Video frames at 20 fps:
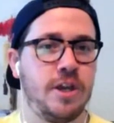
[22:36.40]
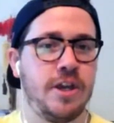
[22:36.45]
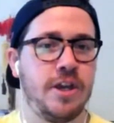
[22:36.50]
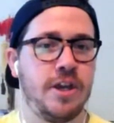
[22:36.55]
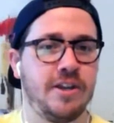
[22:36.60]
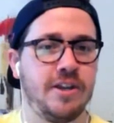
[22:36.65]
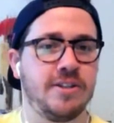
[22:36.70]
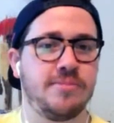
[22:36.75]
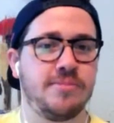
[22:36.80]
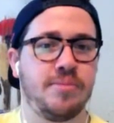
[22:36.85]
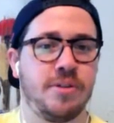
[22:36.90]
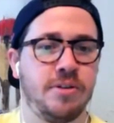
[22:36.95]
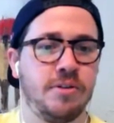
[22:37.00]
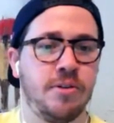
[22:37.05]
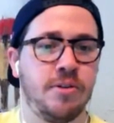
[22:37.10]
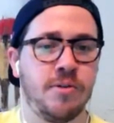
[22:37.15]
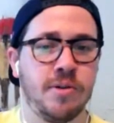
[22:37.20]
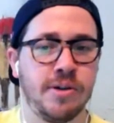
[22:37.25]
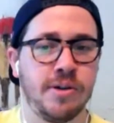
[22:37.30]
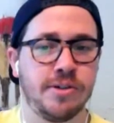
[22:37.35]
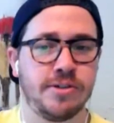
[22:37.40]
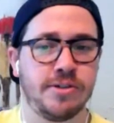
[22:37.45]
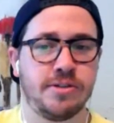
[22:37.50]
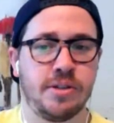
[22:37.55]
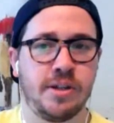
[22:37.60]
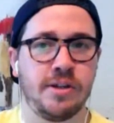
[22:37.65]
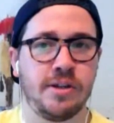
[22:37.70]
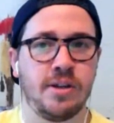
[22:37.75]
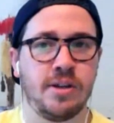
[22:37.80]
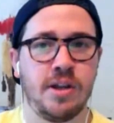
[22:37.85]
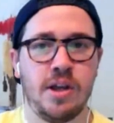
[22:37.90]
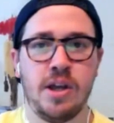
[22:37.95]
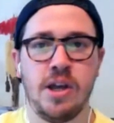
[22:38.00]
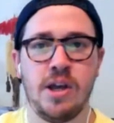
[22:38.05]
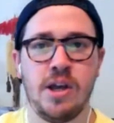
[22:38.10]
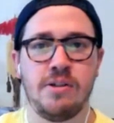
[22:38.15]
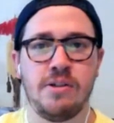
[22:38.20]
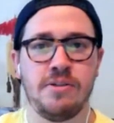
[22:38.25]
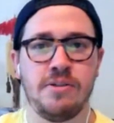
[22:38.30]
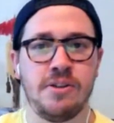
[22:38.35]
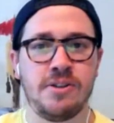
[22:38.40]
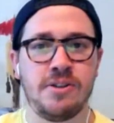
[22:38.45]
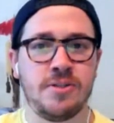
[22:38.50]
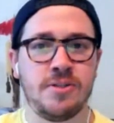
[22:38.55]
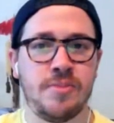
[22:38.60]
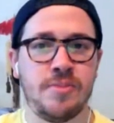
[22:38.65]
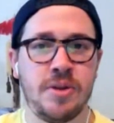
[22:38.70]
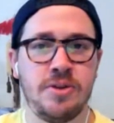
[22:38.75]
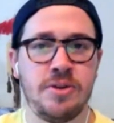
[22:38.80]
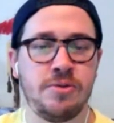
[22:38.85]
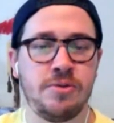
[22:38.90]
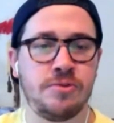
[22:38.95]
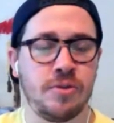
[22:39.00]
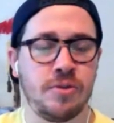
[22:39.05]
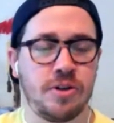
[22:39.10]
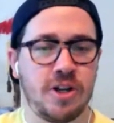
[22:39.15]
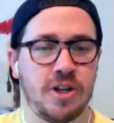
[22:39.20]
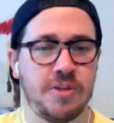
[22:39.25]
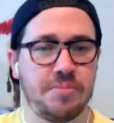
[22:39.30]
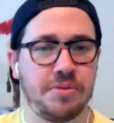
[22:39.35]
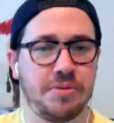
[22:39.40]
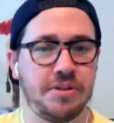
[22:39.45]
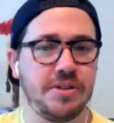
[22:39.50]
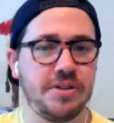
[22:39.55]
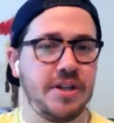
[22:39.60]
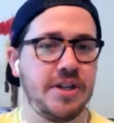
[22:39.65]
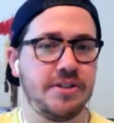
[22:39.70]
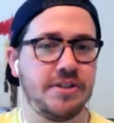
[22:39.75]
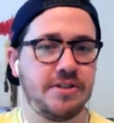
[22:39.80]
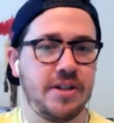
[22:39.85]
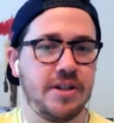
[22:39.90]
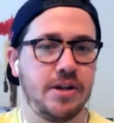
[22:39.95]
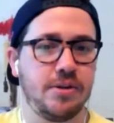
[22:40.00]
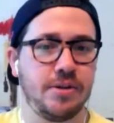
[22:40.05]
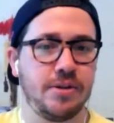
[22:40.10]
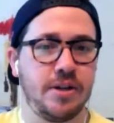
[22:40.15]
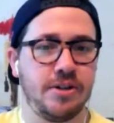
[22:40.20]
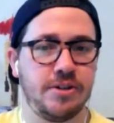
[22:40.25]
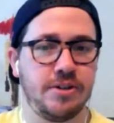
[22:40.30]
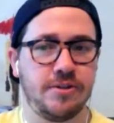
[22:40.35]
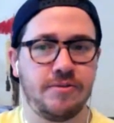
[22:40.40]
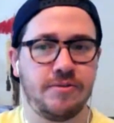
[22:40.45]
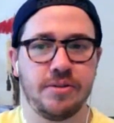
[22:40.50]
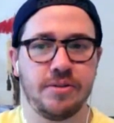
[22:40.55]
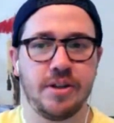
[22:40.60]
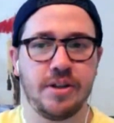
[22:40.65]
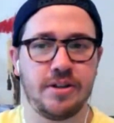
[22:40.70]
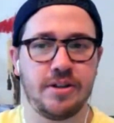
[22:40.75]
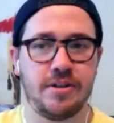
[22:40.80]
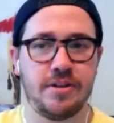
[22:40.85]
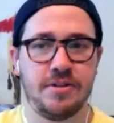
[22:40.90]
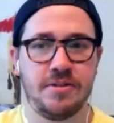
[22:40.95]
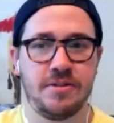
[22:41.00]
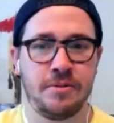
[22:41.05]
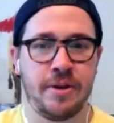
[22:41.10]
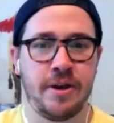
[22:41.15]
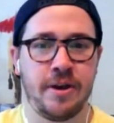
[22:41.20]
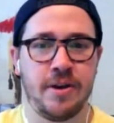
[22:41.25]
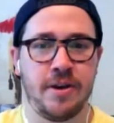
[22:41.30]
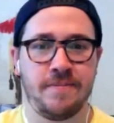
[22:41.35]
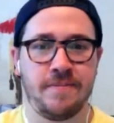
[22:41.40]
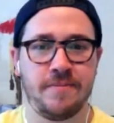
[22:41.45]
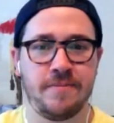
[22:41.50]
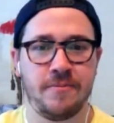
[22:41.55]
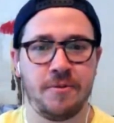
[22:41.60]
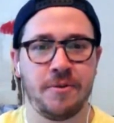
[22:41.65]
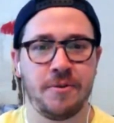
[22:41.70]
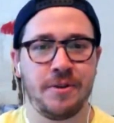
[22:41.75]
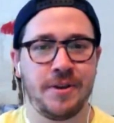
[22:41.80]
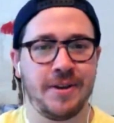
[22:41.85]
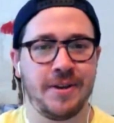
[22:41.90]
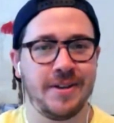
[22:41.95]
against Bud Norris, and this has been news for a couple of days now, and I just feel like, okay, really.